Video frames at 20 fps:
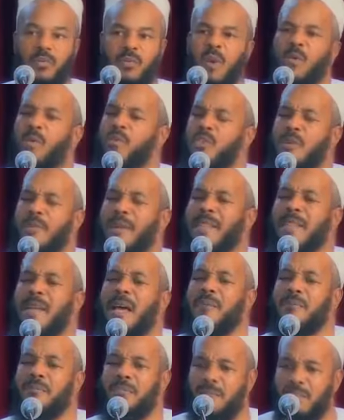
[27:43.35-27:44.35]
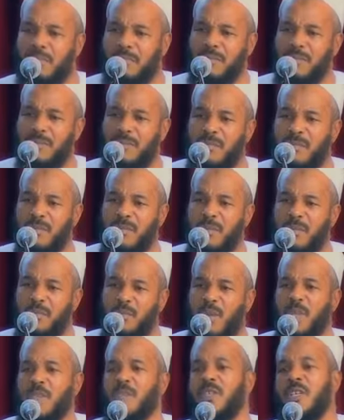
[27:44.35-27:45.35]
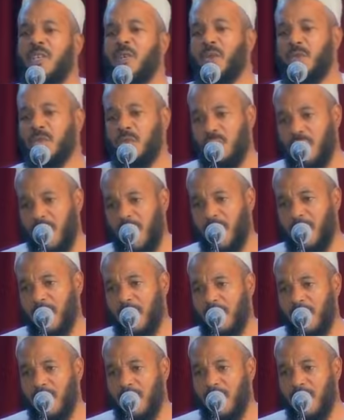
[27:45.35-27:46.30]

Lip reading: What was your madhab? What is he going to say?